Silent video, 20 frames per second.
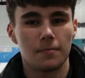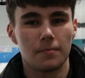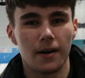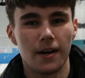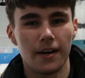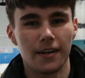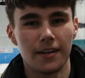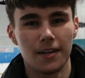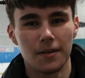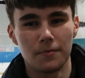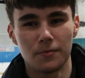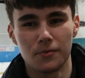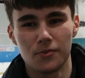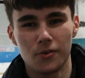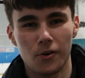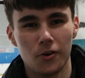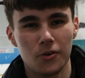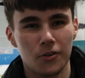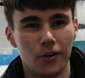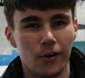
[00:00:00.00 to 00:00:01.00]
My name's
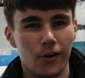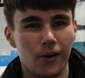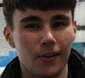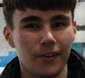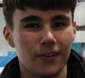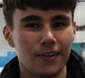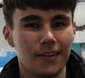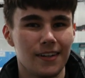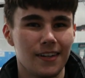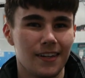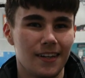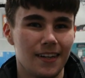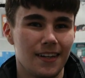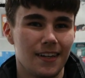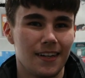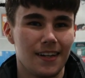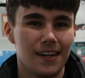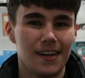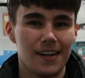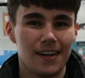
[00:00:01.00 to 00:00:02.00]
Josh Hall,
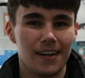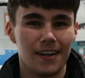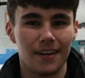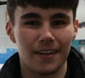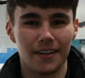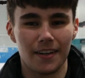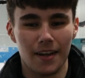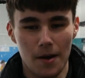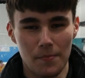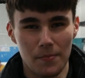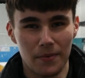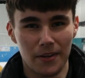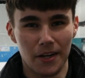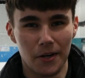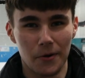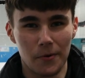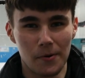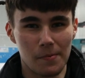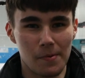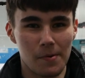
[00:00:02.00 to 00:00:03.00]
and I'm the
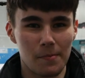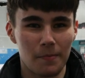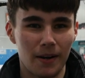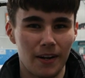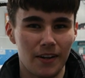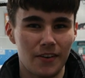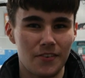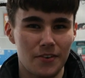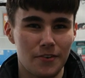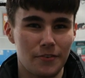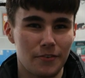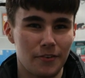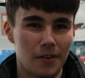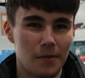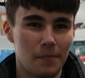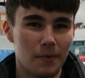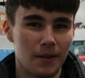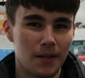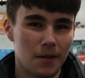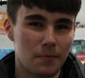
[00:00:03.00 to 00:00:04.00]
equipment manager for
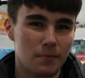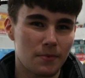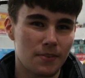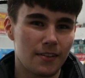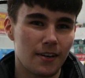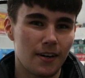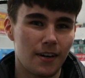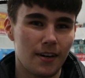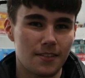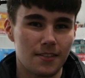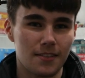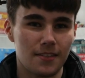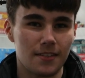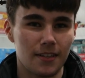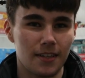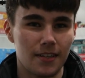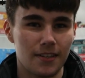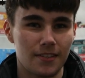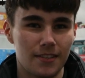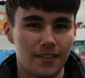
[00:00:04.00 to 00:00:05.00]
the Billingham Stars this
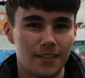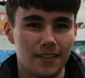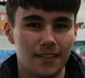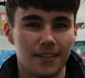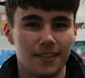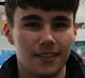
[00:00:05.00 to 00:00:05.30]
season.